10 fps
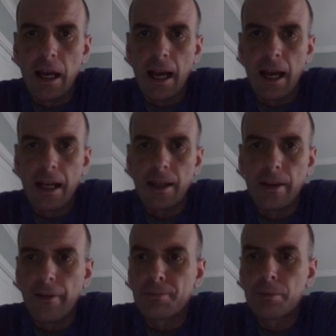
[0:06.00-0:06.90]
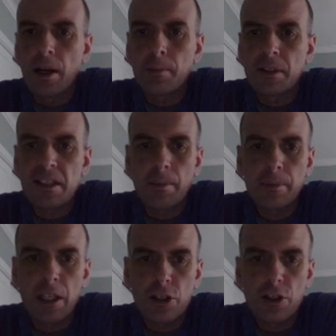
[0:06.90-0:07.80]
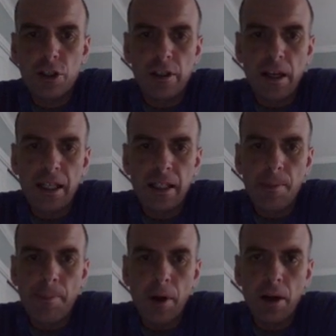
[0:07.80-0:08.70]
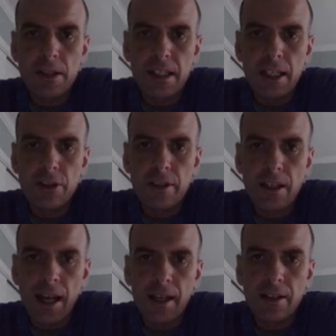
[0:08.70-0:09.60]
I've promised I'm going to show you how to get books each day.